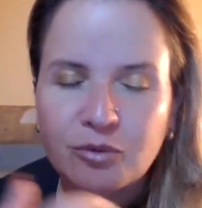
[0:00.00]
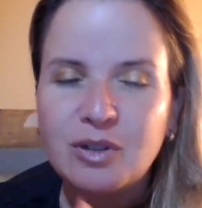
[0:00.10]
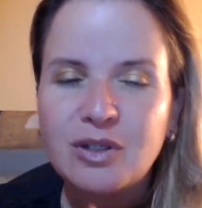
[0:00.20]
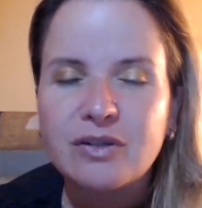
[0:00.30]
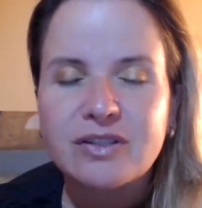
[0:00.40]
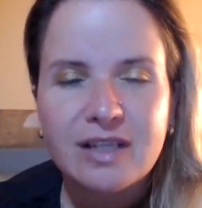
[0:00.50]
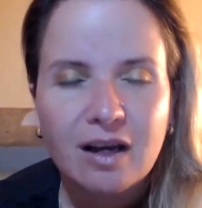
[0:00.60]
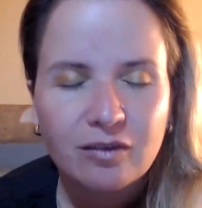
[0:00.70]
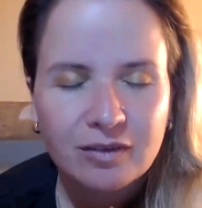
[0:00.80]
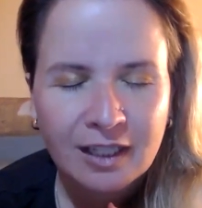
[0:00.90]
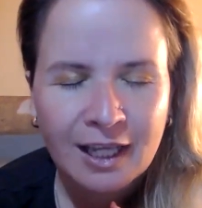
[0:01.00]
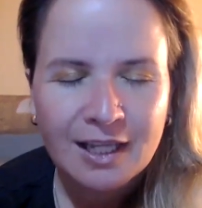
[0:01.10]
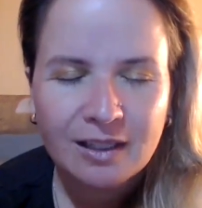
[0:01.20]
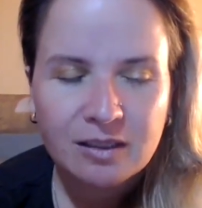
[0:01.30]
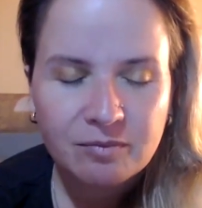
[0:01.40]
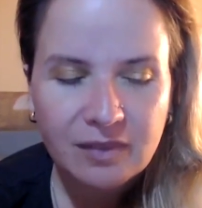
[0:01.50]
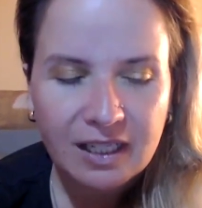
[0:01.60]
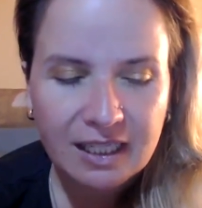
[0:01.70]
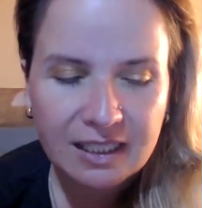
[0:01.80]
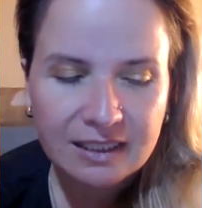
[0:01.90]
to be yourself.
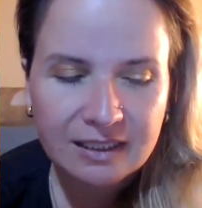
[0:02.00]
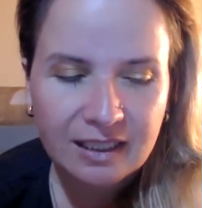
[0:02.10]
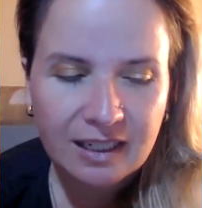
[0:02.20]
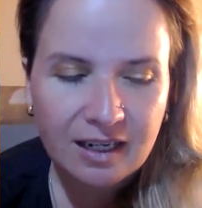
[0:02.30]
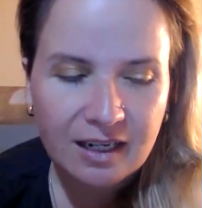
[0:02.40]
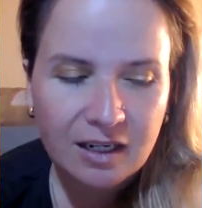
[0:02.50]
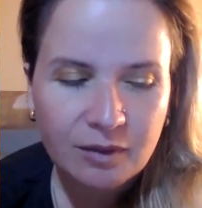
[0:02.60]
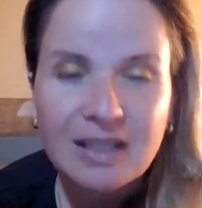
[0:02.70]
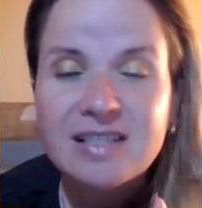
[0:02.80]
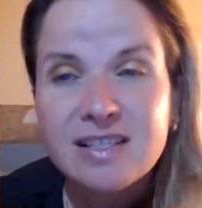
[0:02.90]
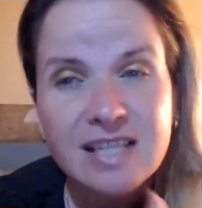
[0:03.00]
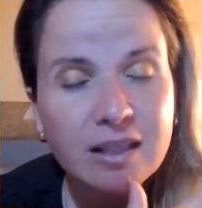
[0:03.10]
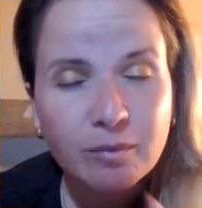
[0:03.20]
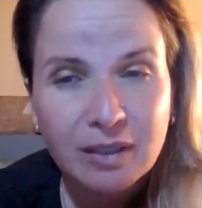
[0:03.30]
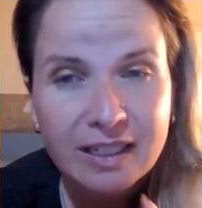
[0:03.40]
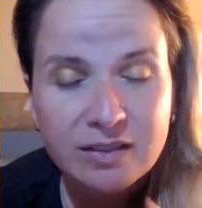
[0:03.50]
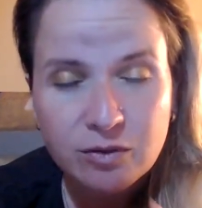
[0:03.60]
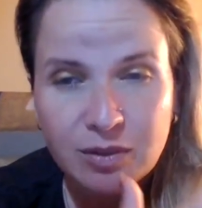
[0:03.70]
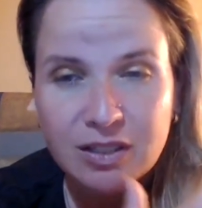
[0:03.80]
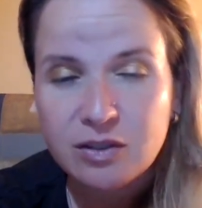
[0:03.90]
And that's a sad place
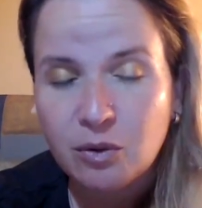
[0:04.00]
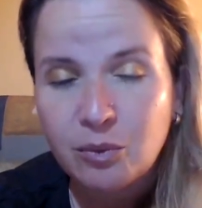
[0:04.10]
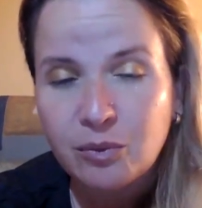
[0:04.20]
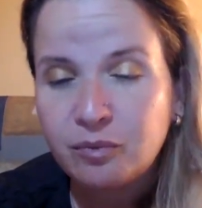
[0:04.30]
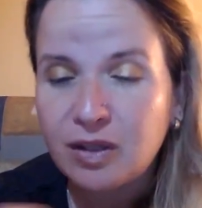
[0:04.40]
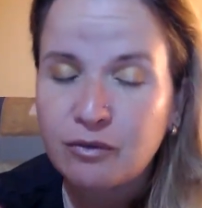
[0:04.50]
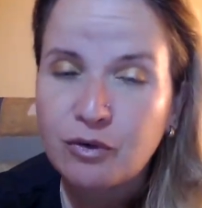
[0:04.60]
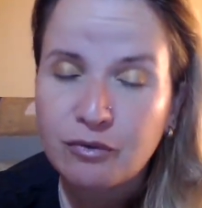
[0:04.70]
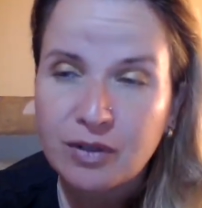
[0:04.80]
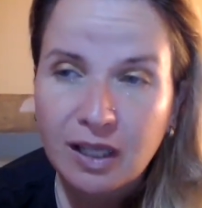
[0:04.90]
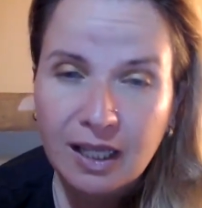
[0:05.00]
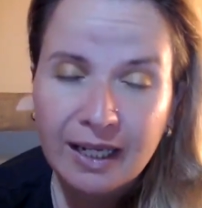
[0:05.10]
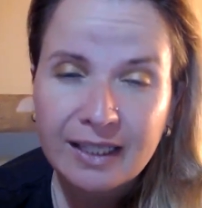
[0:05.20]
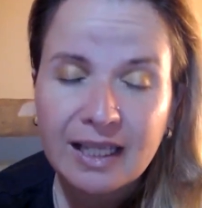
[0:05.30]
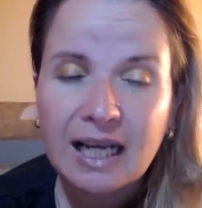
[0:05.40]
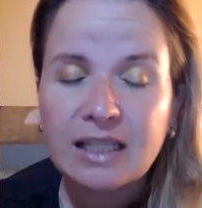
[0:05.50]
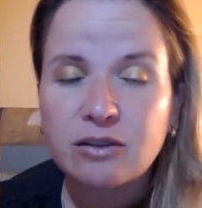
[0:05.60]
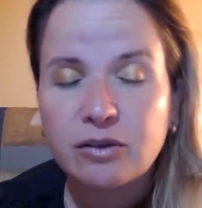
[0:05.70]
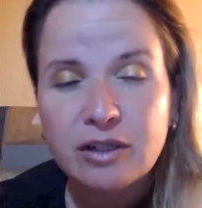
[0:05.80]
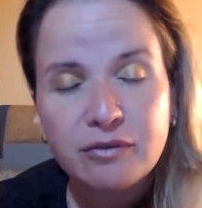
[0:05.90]
to be. So if you feel like
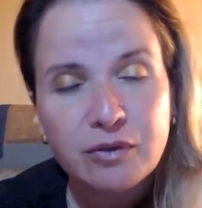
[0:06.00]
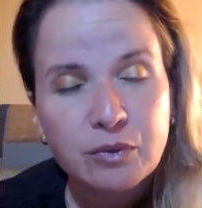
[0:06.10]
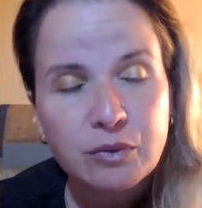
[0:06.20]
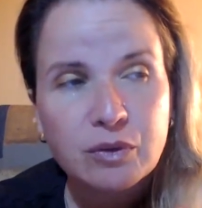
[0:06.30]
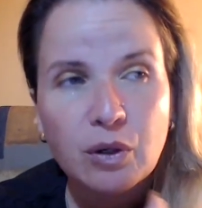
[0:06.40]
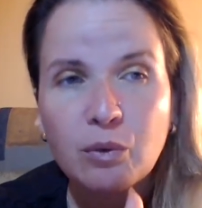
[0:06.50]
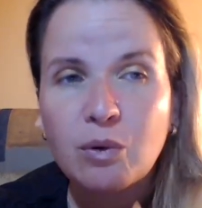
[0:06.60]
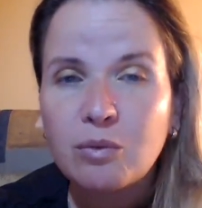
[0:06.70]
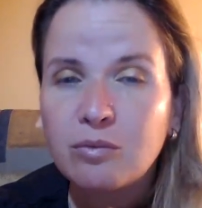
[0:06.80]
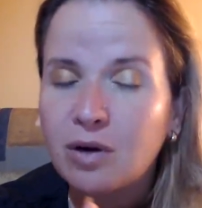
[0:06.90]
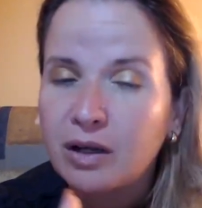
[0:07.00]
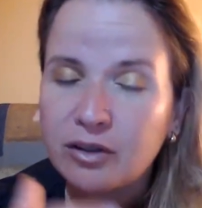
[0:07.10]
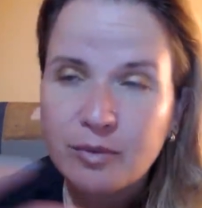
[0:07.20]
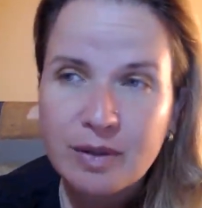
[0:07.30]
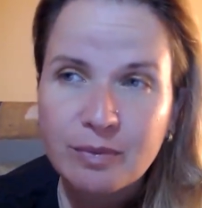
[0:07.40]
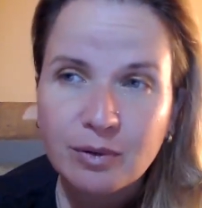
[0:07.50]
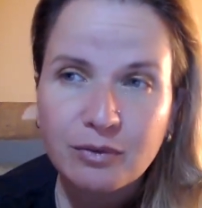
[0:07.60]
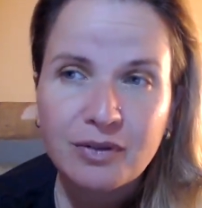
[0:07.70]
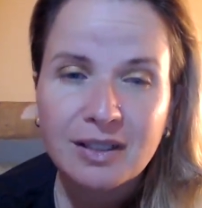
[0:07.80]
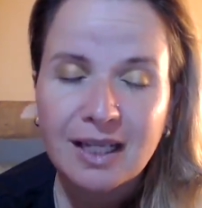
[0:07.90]
that, or if you know other people
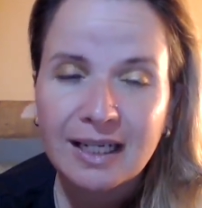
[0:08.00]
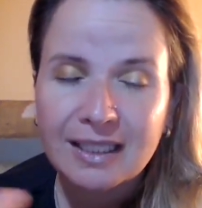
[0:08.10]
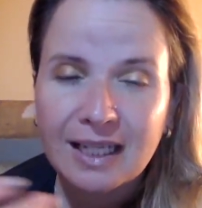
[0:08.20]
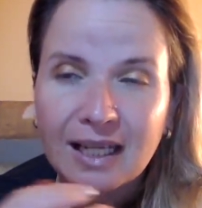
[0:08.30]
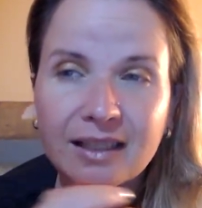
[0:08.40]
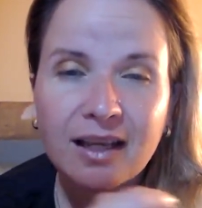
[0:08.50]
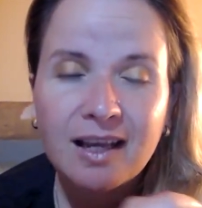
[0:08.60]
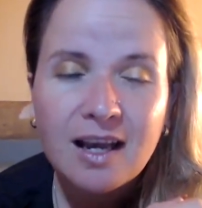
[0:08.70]
feel like that,